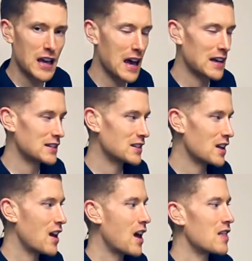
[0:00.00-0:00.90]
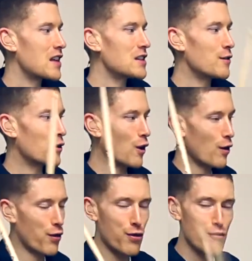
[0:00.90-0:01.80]
hand. Then you've
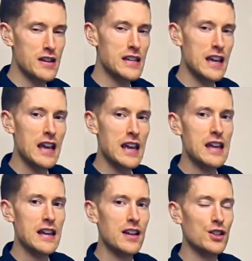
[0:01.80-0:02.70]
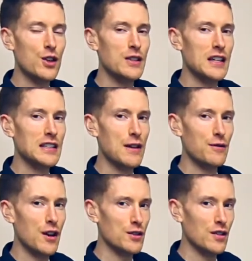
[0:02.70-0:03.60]
got 3E, 2 16th
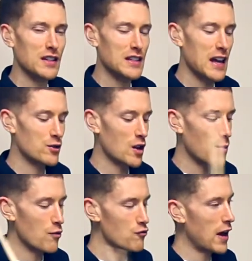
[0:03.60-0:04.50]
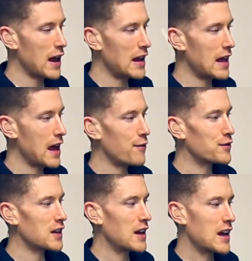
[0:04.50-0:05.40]
notes on the snare drum, right,
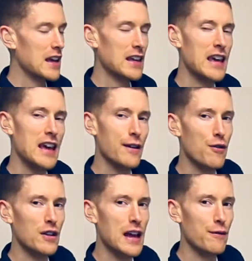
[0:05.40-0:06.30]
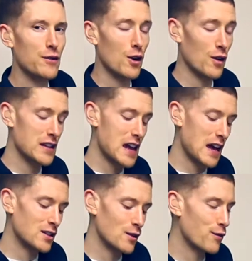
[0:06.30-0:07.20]
left, kick for an 8th note on the
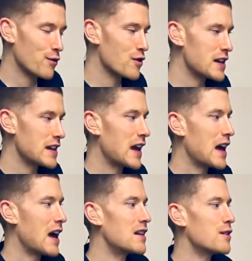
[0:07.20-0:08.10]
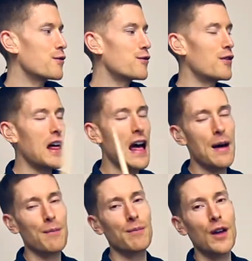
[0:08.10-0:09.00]
end of 3, and then a
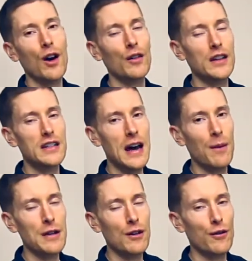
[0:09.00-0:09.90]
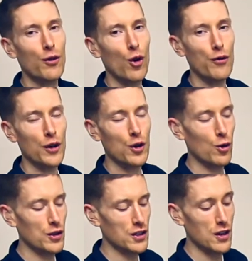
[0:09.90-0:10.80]
flam on the downbeat of 4 for a
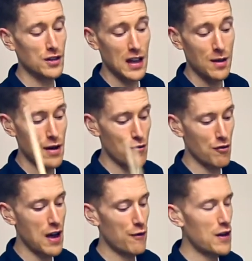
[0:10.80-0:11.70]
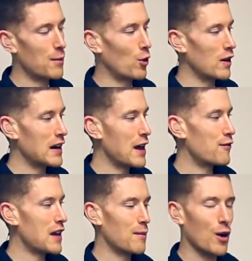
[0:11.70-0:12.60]
quarter note. So that can be a right flam or a
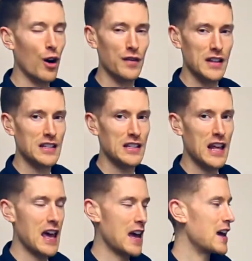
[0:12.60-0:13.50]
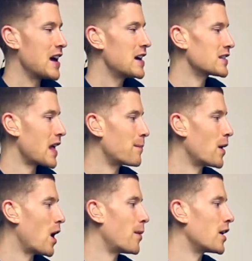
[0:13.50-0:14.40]
left flam on the snare. So that
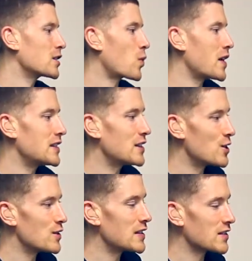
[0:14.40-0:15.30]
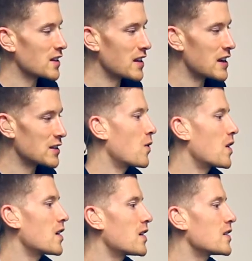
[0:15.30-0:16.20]
bar 22 sounds like this.
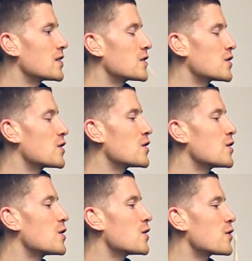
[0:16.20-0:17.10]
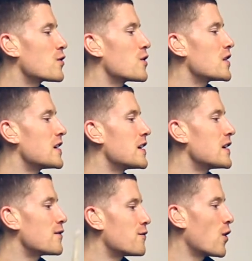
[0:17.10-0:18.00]
1, 2,
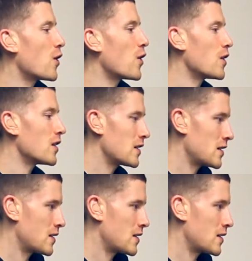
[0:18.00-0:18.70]
3, 4.